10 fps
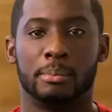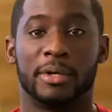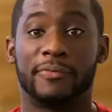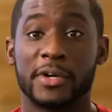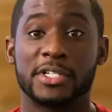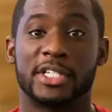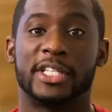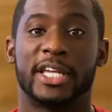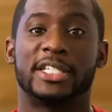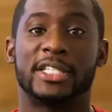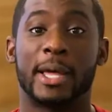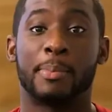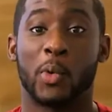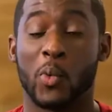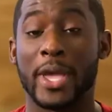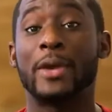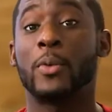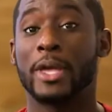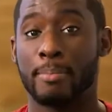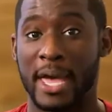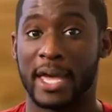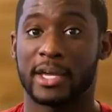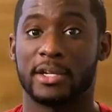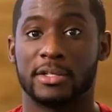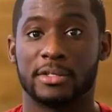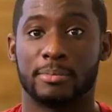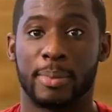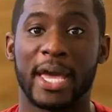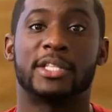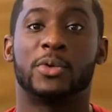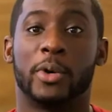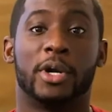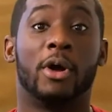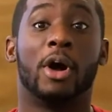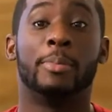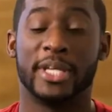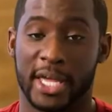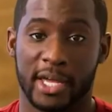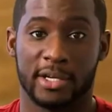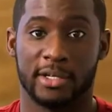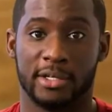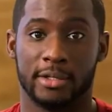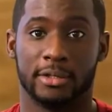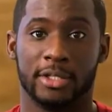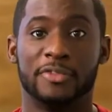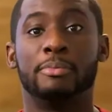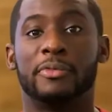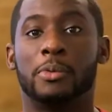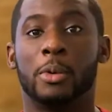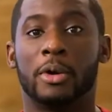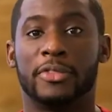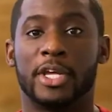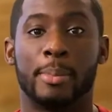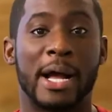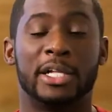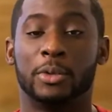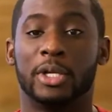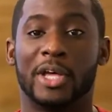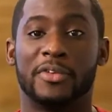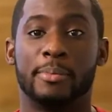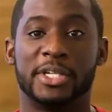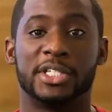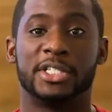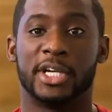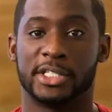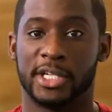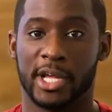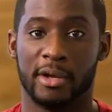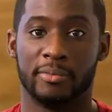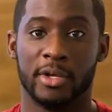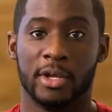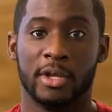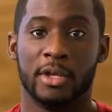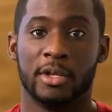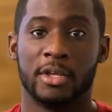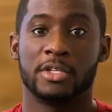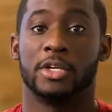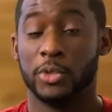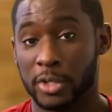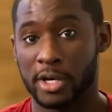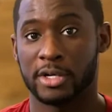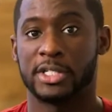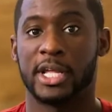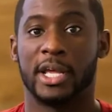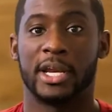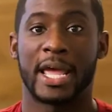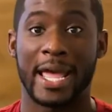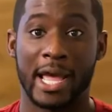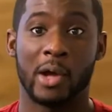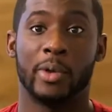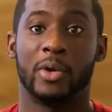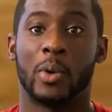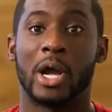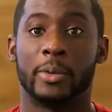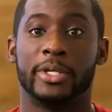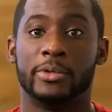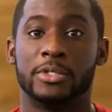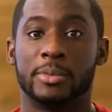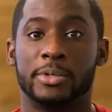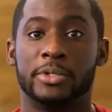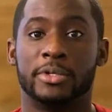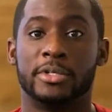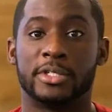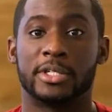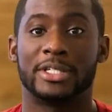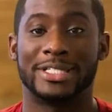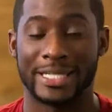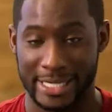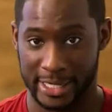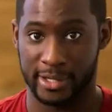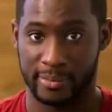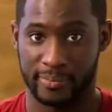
But first, let's take a step way, way back, back to where it all began, even before the Apollo 11 mission touchdown, so you can understand how and why we use computers today.